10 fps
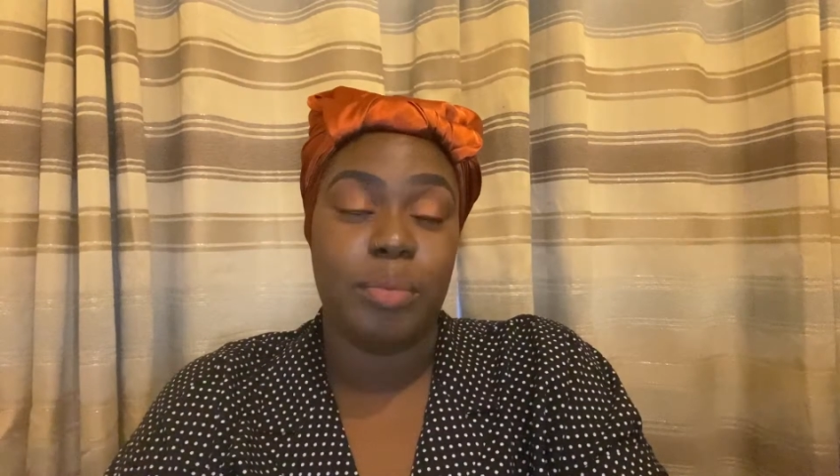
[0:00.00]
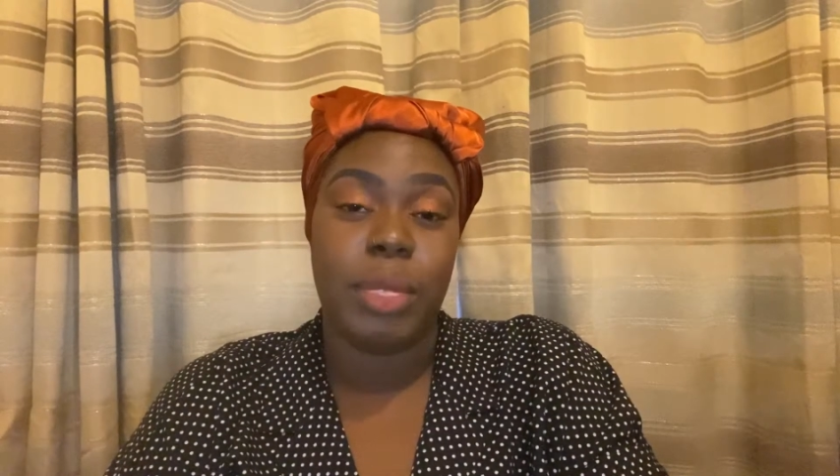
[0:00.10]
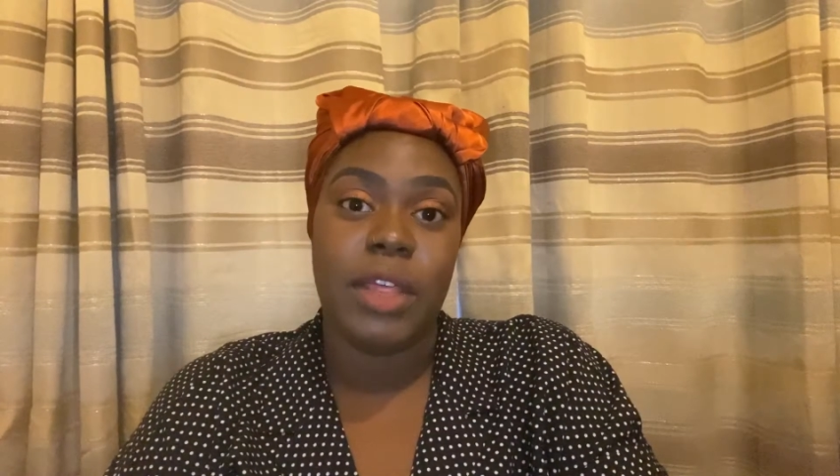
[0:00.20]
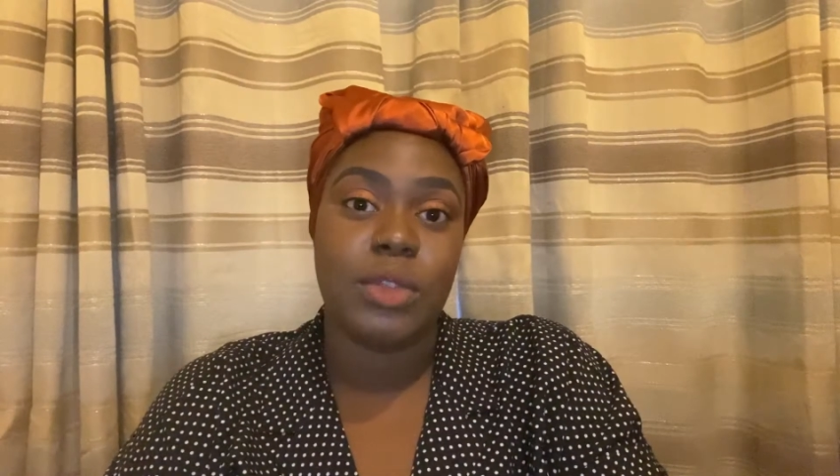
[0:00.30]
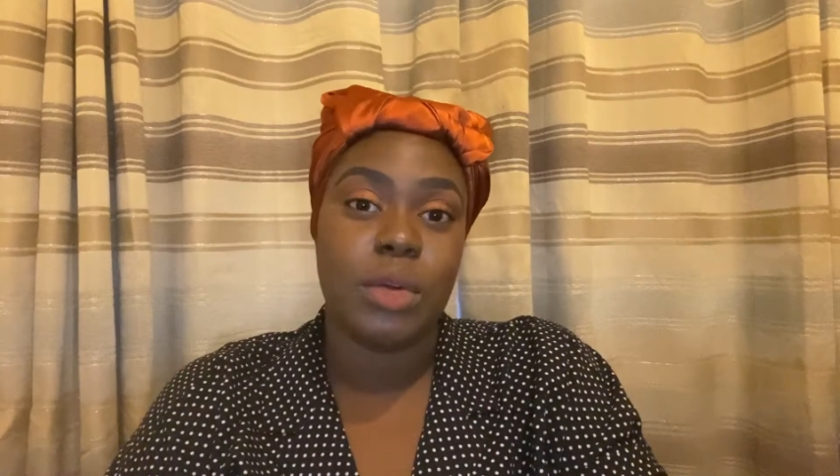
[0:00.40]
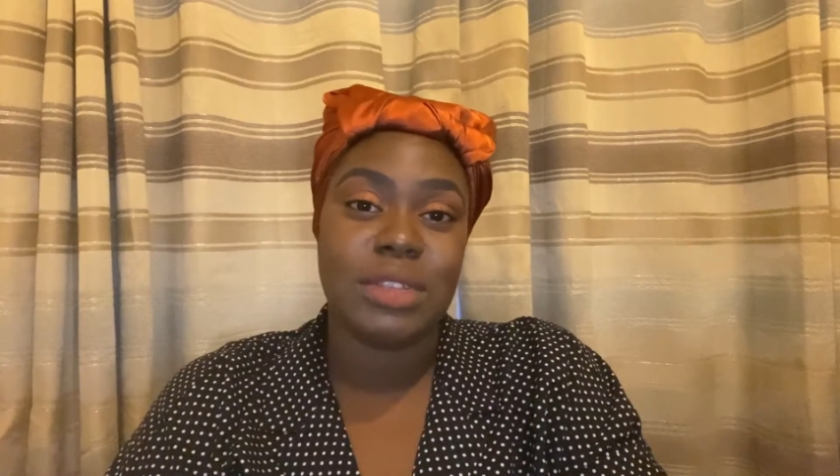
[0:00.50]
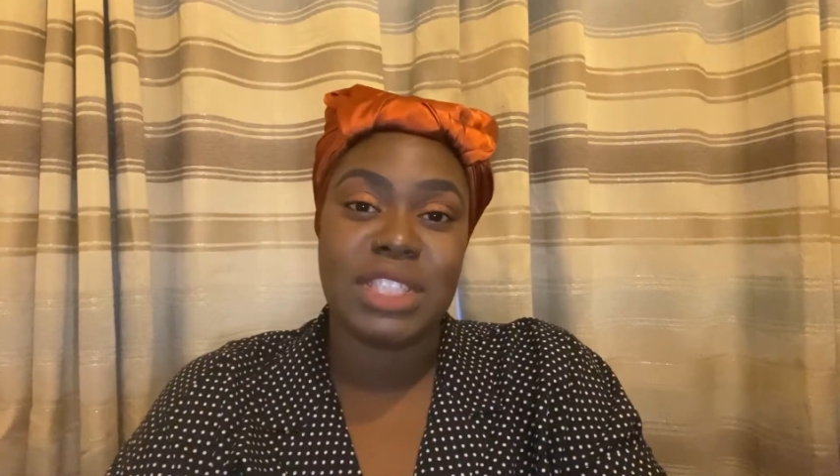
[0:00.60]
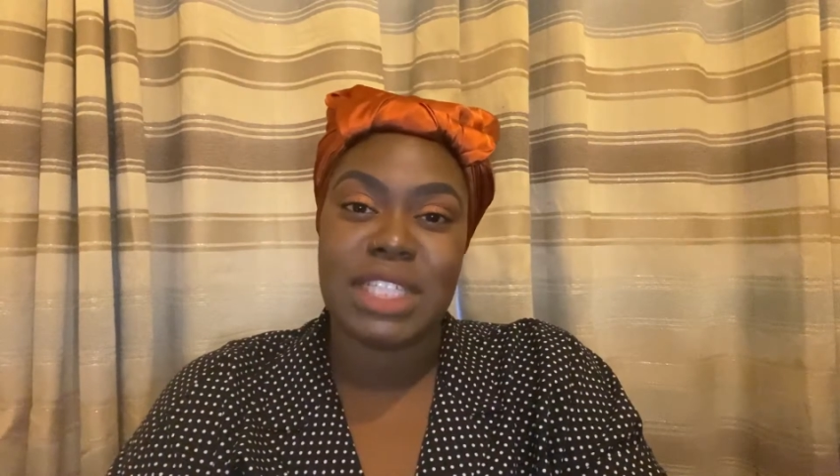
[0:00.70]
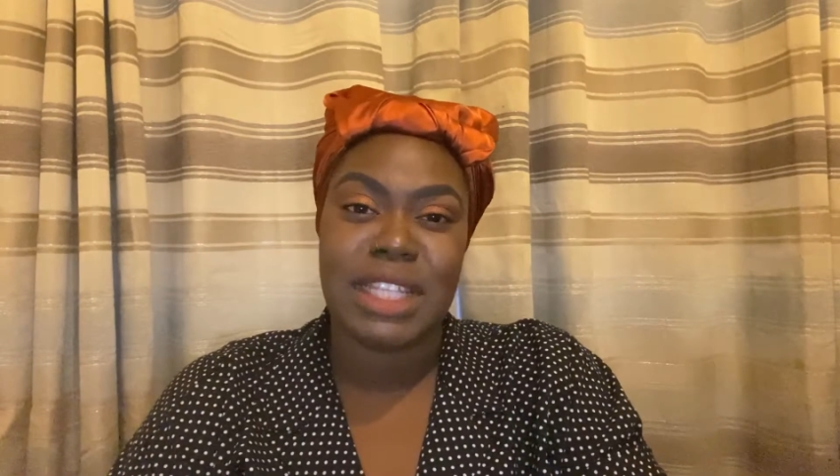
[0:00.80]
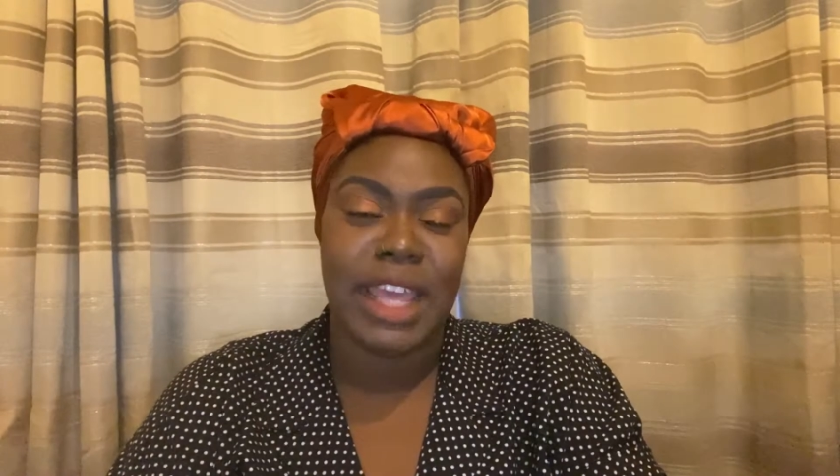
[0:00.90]
but
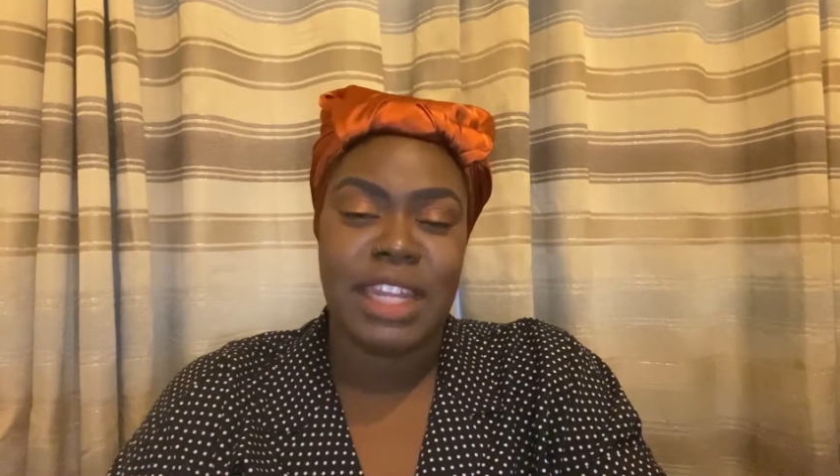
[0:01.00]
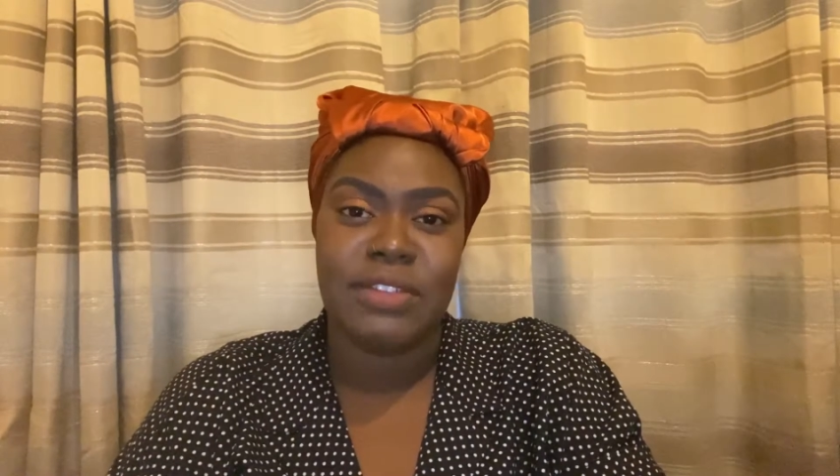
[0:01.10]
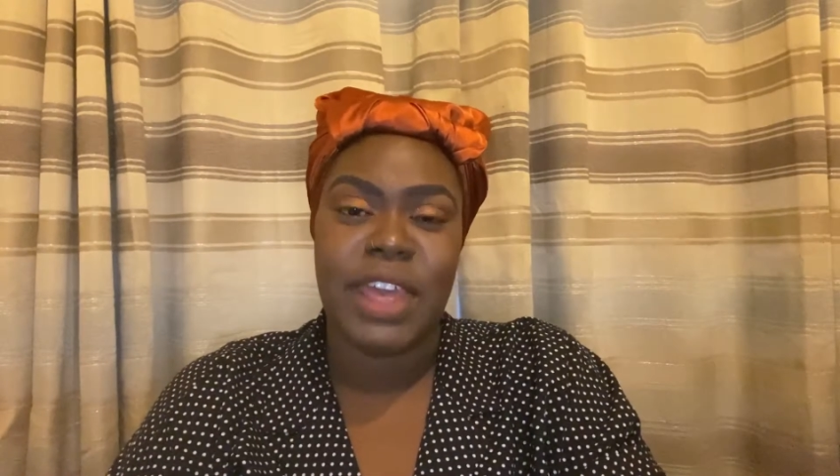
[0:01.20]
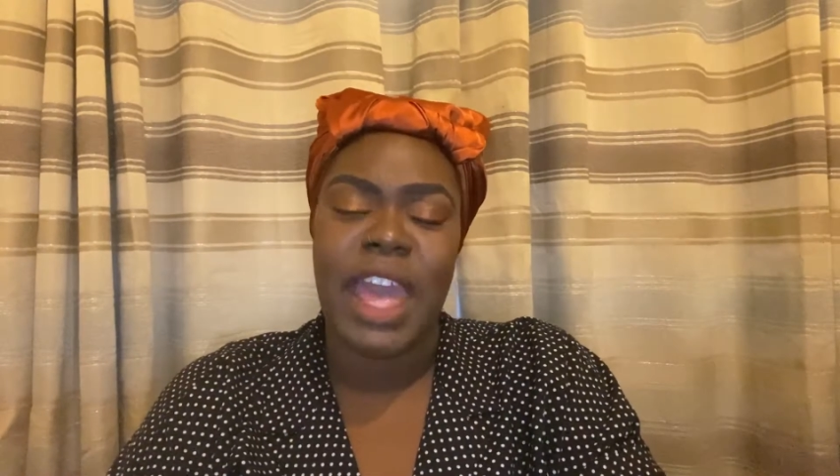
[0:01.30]
not just any fat.